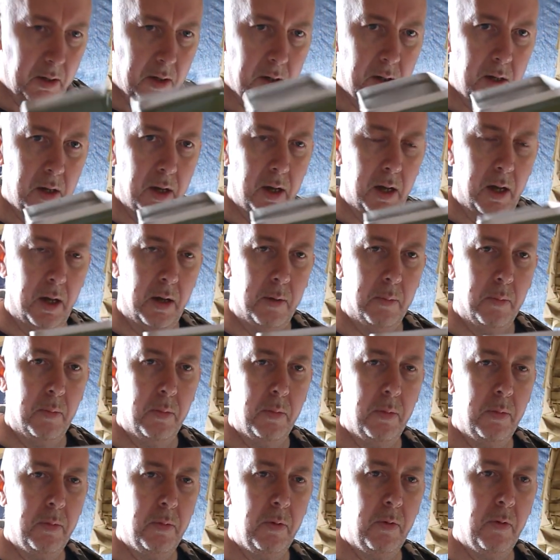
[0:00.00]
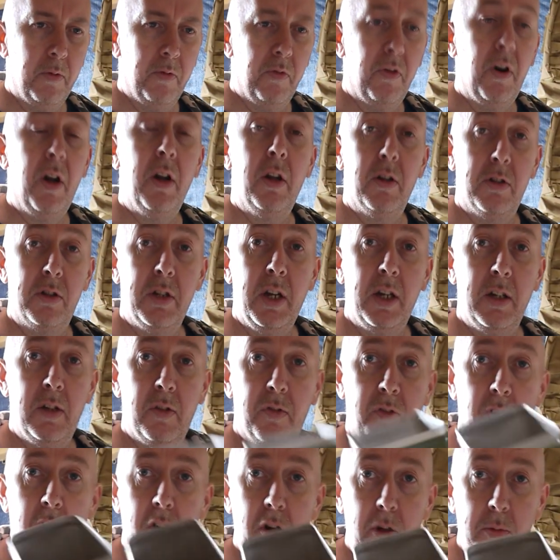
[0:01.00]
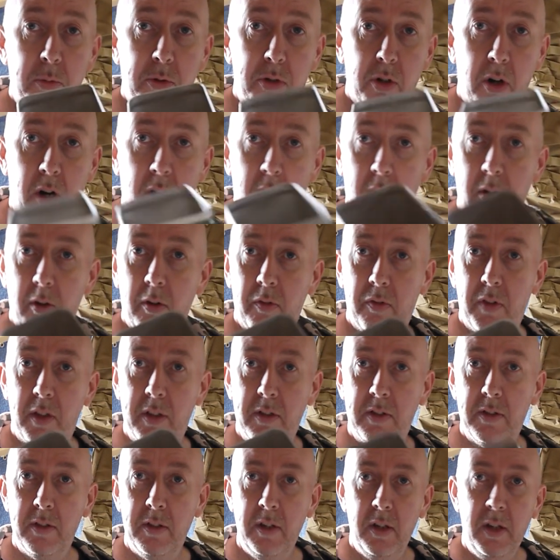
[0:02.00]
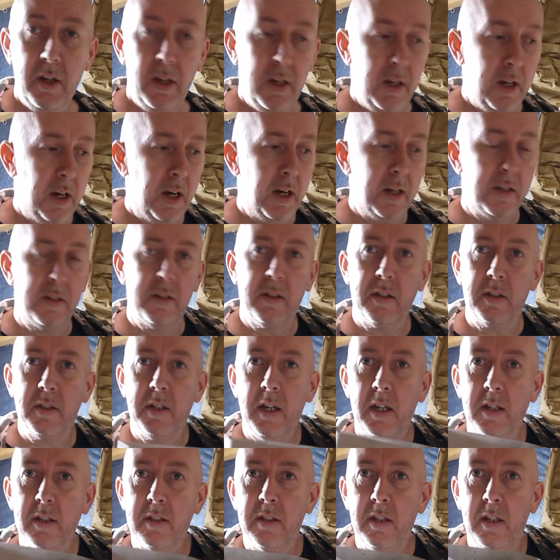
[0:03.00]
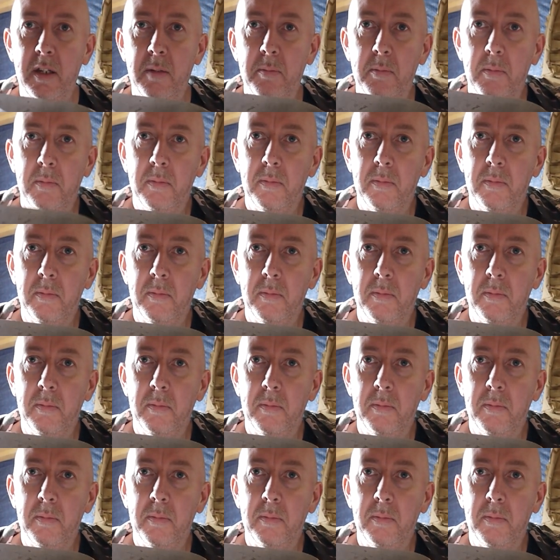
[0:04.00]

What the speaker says: checked the volume, of this, and it's the exact same